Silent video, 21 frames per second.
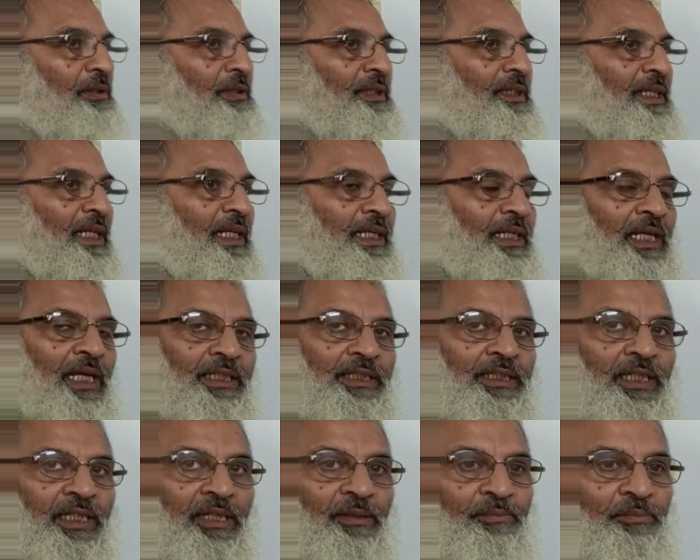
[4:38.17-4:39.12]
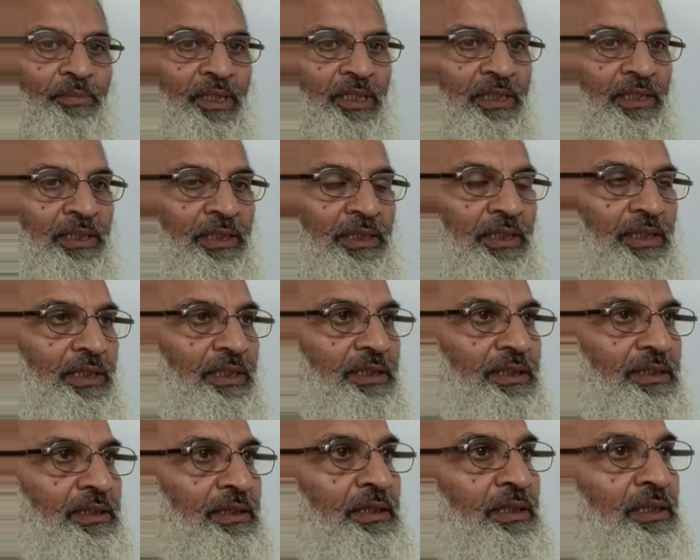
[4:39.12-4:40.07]
None other number
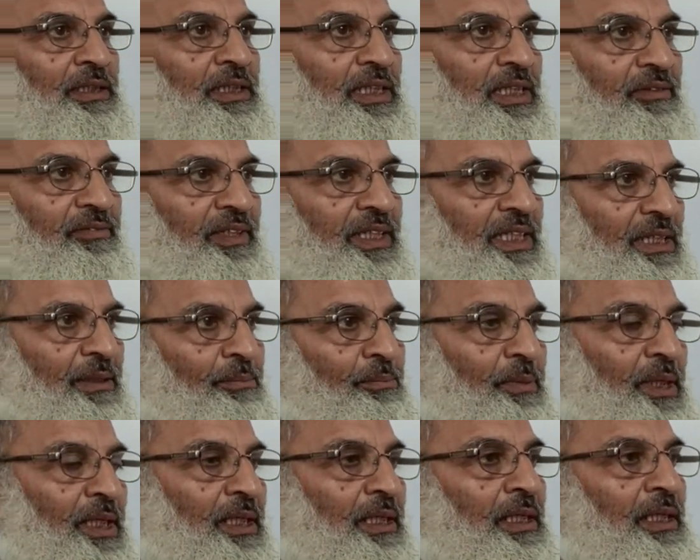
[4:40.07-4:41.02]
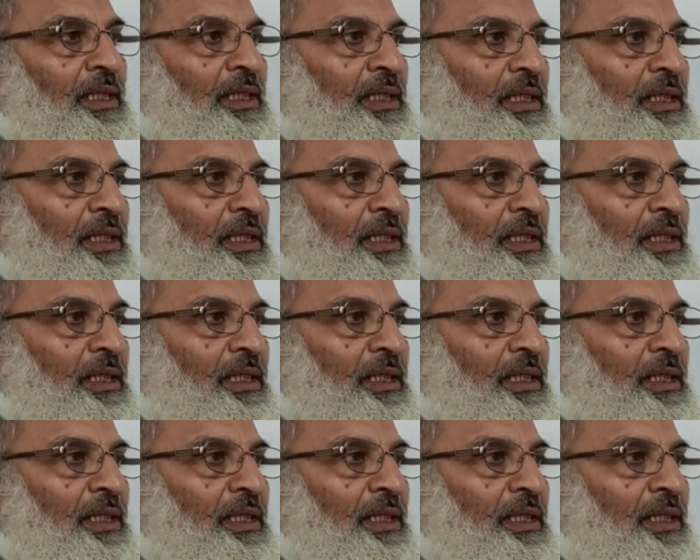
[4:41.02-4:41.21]
is even number